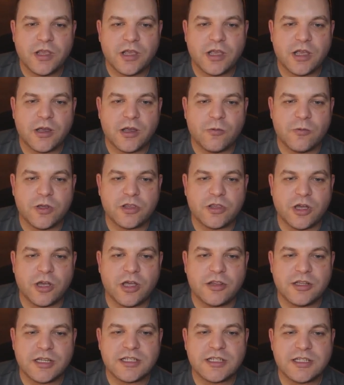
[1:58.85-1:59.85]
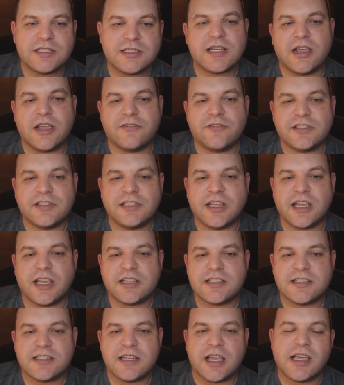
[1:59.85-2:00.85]
uh, with all this
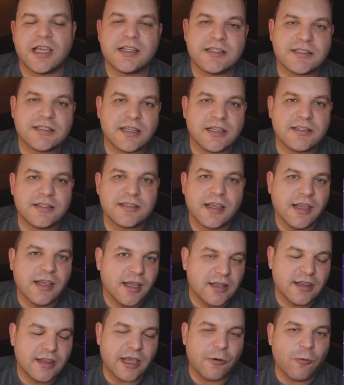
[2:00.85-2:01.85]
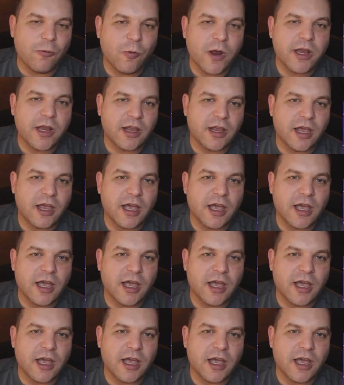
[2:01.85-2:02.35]
FTX nonsense that went